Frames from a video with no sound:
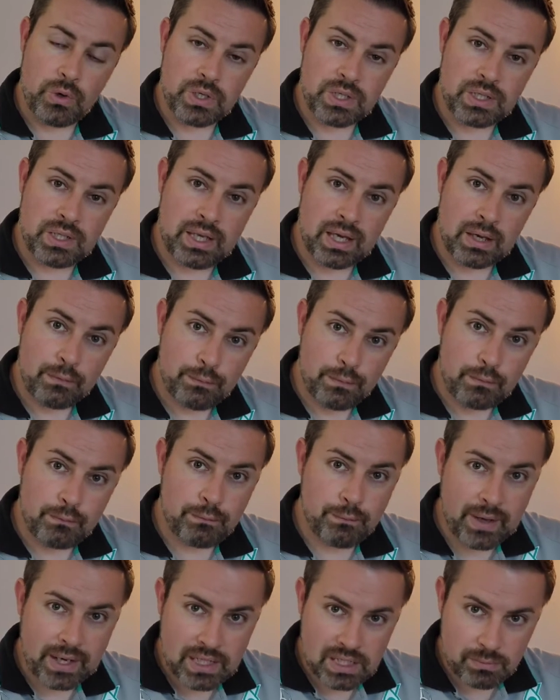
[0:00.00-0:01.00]
would give
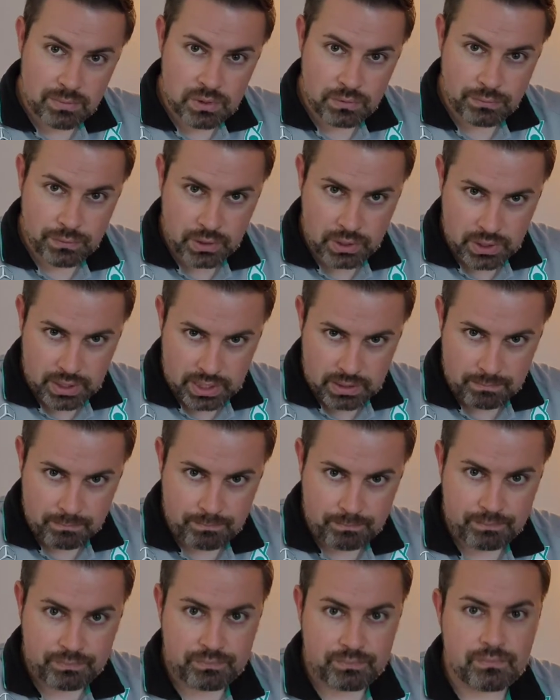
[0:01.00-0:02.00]
victims of crime